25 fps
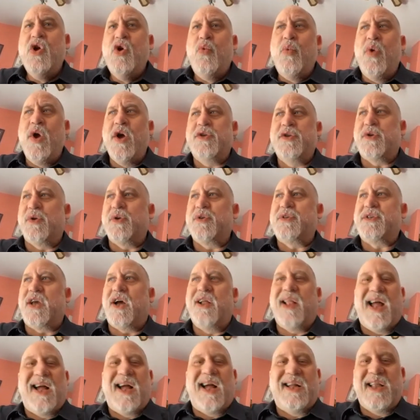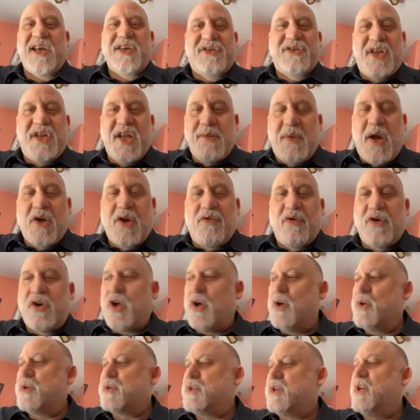We also sell LSD
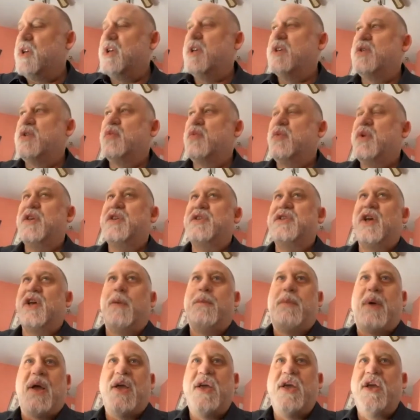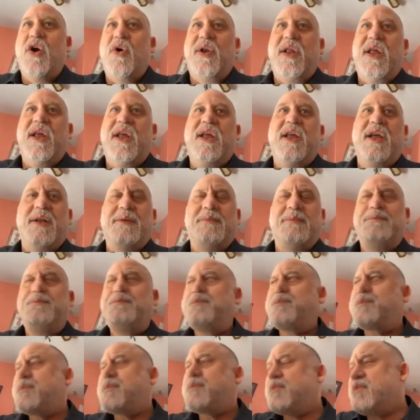microdoses. We sell peyote and
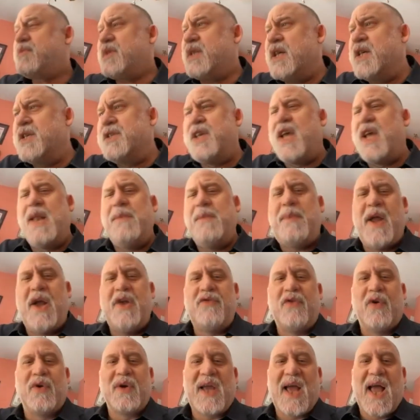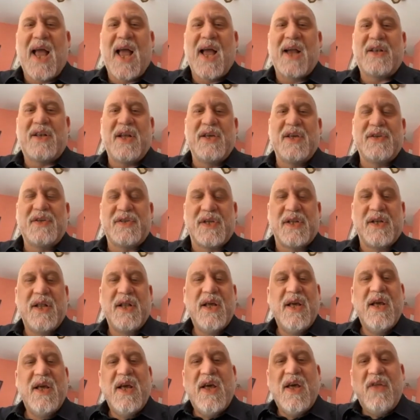San Pedro cactus and
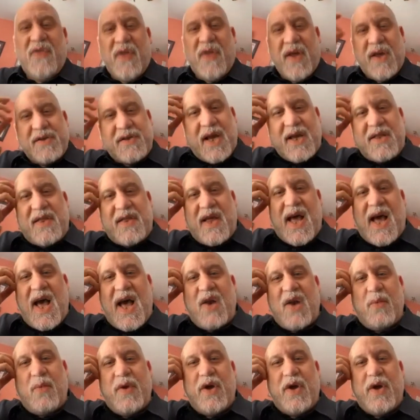things like that.